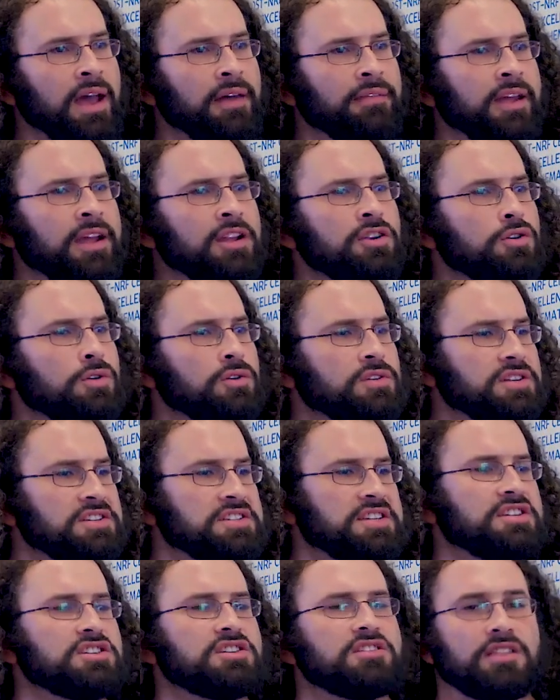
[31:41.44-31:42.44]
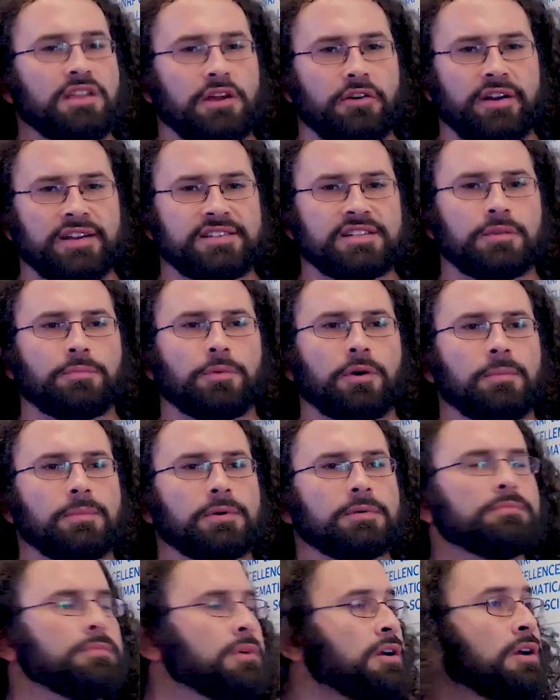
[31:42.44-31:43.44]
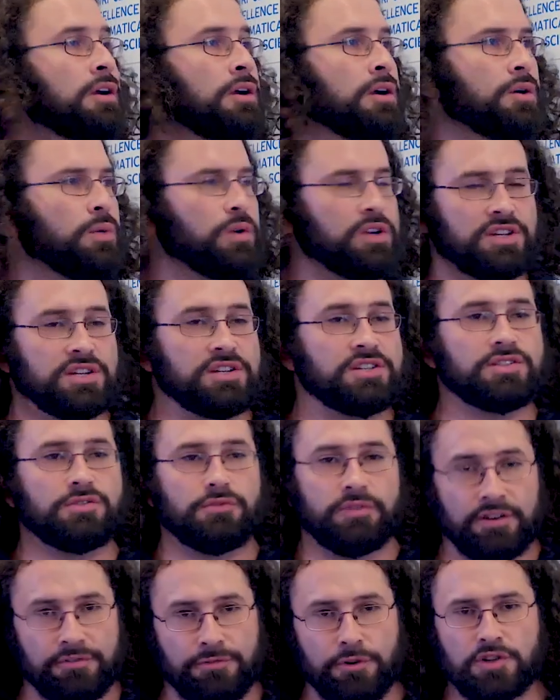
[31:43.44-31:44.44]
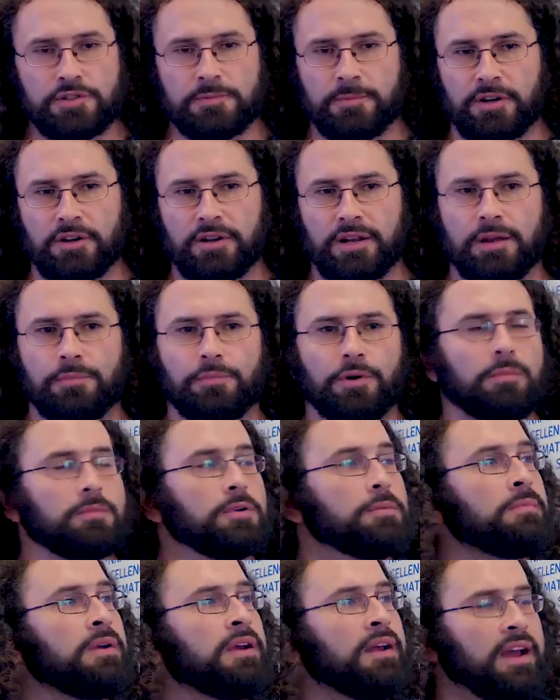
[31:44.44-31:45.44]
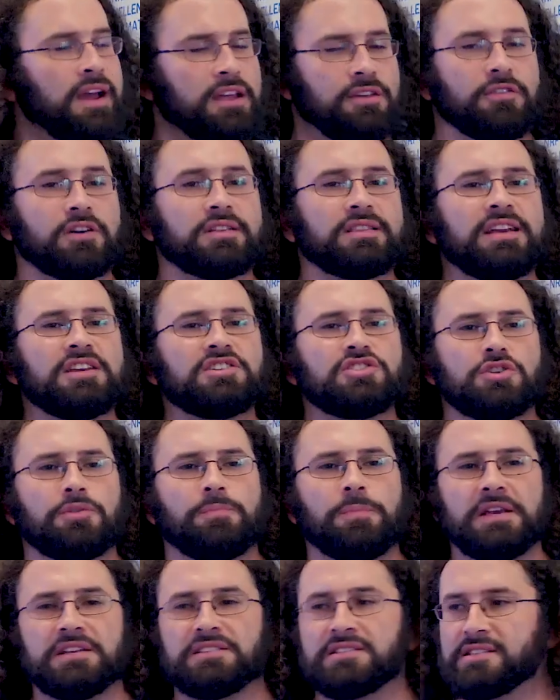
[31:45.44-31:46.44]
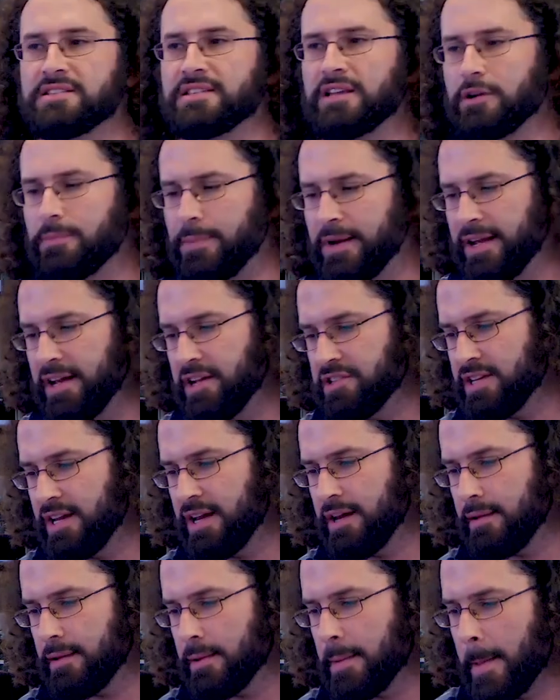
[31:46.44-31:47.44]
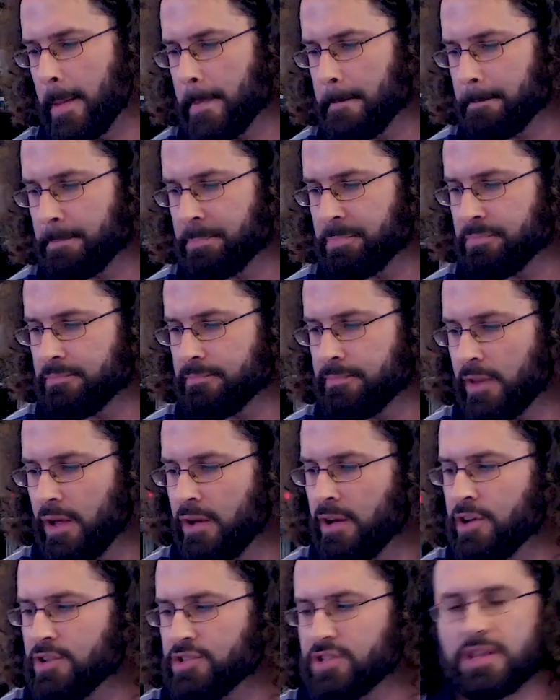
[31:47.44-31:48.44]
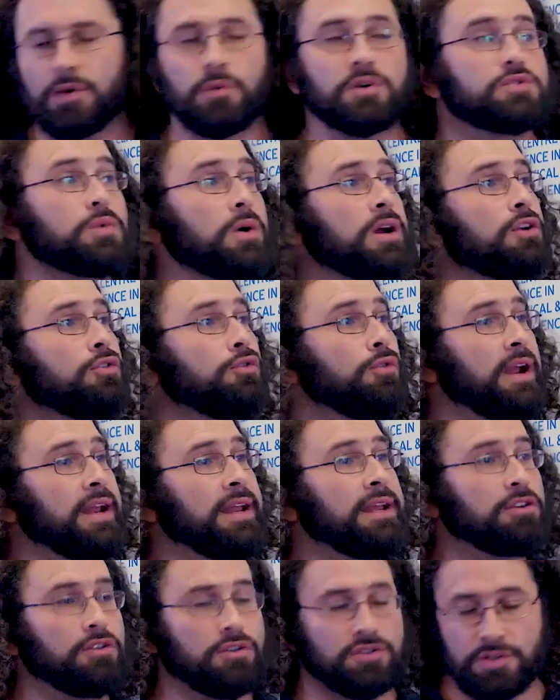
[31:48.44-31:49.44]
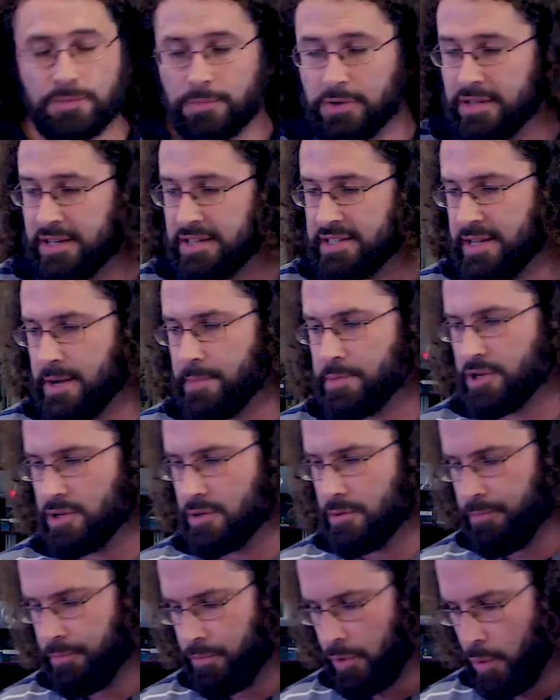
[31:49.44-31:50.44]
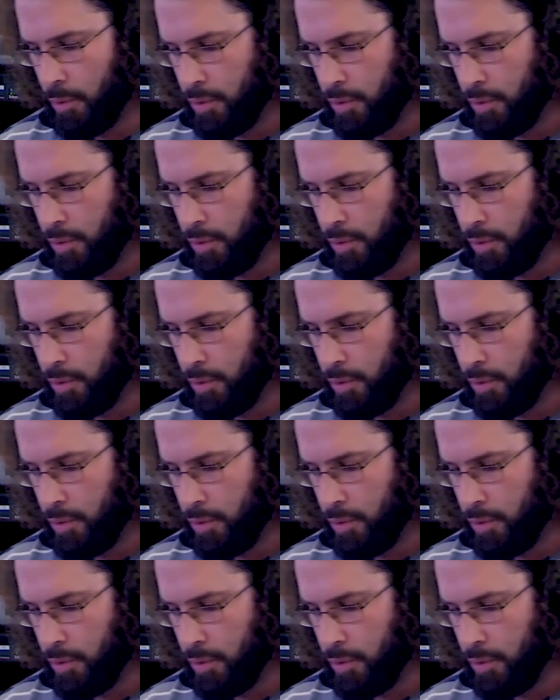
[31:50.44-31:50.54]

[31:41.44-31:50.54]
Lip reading: and then your decision theoretic problem, which is the reinforcement learning problem, and you've got these two pieces that are playing together. So there was one really notable exception,